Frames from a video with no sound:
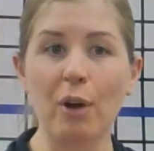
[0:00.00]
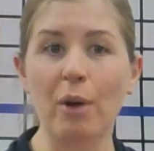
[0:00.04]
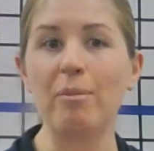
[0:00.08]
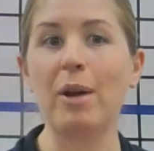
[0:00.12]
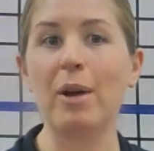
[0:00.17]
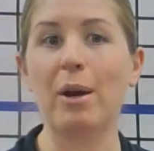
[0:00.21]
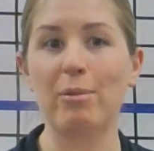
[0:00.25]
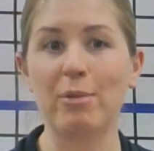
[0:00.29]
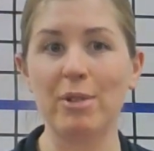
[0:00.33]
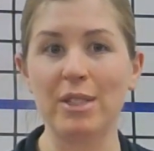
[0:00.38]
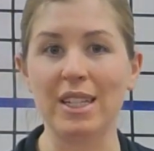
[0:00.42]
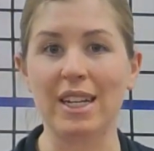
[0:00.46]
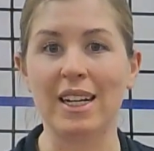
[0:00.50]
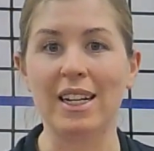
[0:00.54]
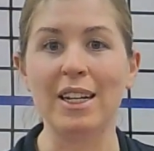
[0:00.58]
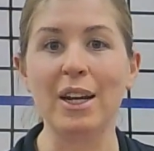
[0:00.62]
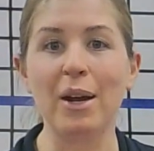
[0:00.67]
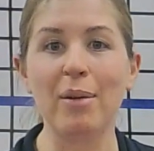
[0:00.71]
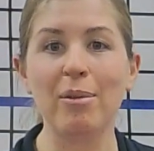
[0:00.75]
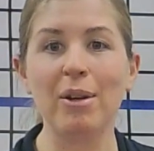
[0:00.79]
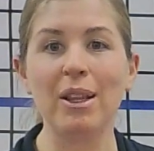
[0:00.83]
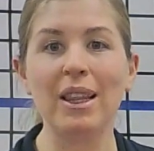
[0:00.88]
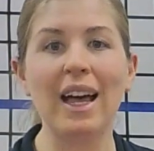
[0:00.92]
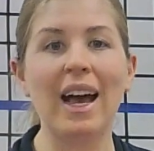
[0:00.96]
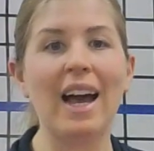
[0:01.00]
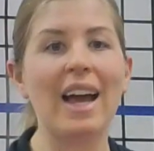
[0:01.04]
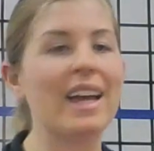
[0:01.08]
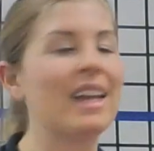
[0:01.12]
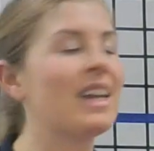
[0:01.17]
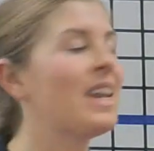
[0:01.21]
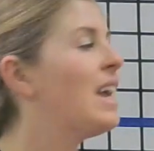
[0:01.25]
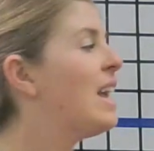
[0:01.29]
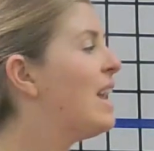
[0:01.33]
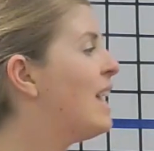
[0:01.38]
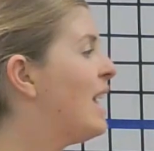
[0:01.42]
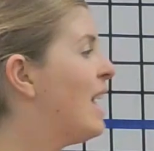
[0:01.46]
from numbers on a number
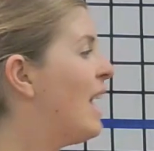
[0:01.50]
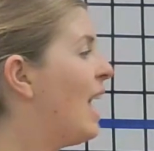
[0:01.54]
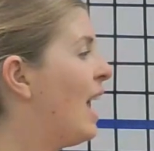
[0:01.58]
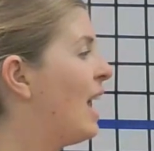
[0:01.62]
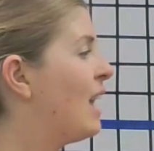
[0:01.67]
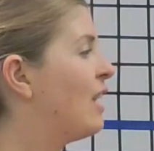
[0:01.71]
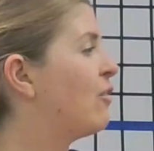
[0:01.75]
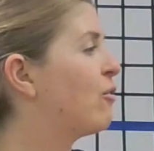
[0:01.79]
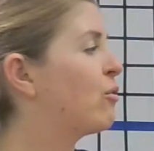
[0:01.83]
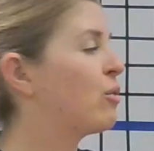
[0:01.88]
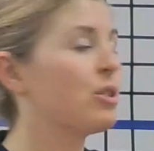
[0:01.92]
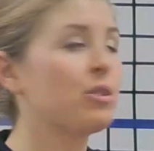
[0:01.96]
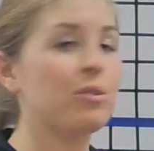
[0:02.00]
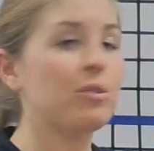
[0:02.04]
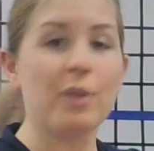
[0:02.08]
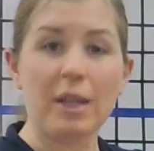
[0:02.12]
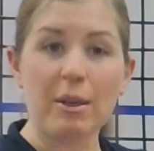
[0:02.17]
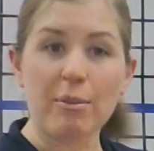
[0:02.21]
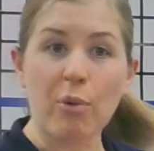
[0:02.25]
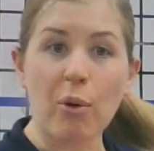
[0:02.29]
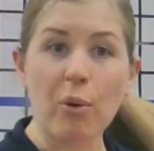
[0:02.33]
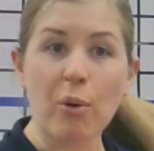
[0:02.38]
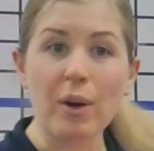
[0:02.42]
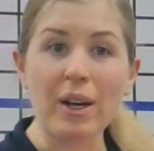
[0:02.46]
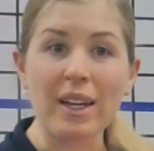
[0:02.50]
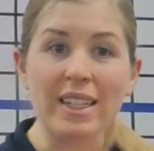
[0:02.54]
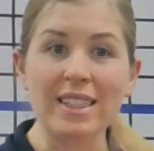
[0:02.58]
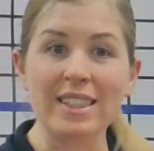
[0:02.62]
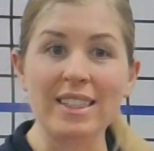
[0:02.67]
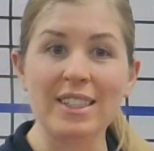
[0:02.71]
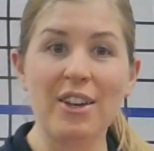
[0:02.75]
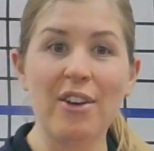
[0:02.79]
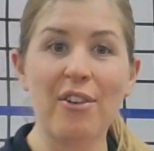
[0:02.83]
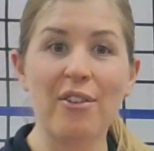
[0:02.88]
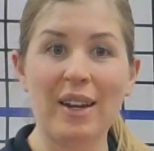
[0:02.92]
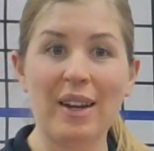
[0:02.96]
line. And if we're doing
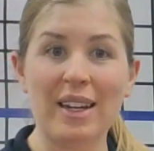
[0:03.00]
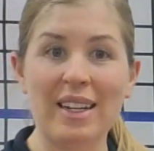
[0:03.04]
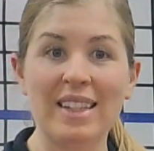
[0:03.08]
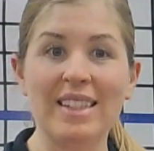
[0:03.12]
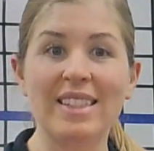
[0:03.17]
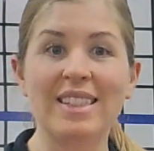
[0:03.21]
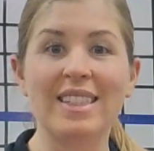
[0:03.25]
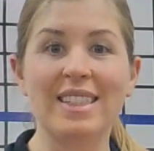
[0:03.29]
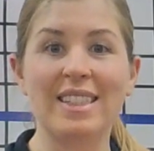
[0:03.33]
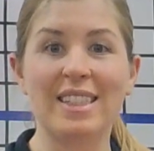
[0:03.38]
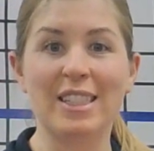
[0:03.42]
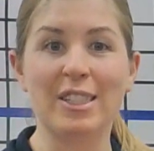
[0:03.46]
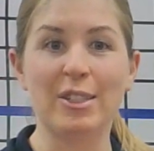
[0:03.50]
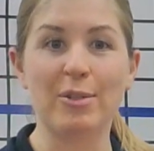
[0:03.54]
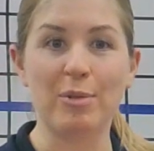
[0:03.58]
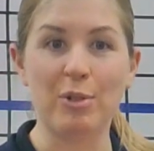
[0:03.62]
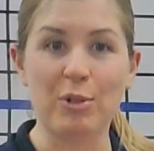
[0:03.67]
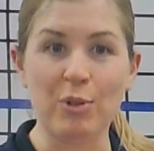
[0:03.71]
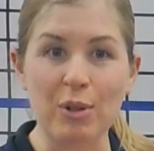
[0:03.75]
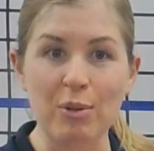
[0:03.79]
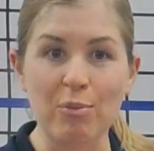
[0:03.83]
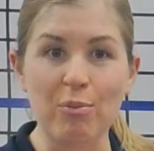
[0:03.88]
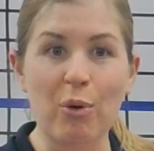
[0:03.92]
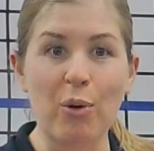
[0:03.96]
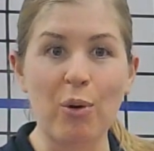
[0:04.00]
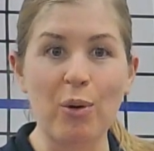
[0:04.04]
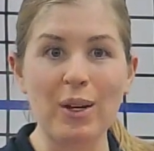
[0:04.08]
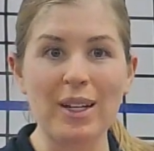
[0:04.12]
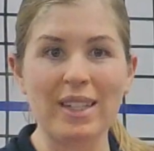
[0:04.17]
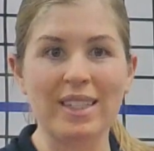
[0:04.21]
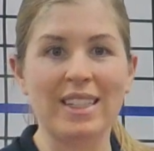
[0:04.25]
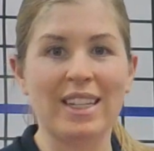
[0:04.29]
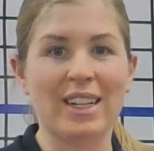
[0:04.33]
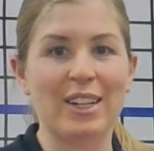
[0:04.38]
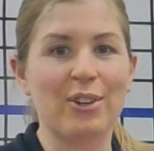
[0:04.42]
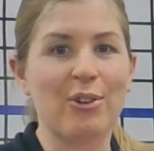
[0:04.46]
points, finding the distance between
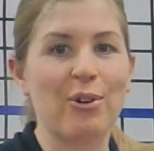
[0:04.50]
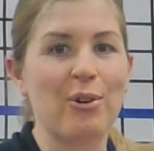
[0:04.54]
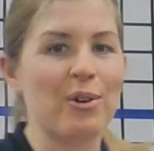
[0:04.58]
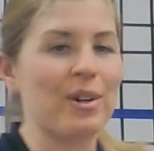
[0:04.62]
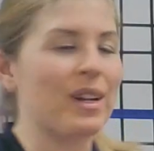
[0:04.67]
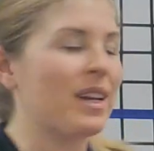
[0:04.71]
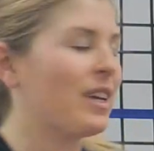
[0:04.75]
points on a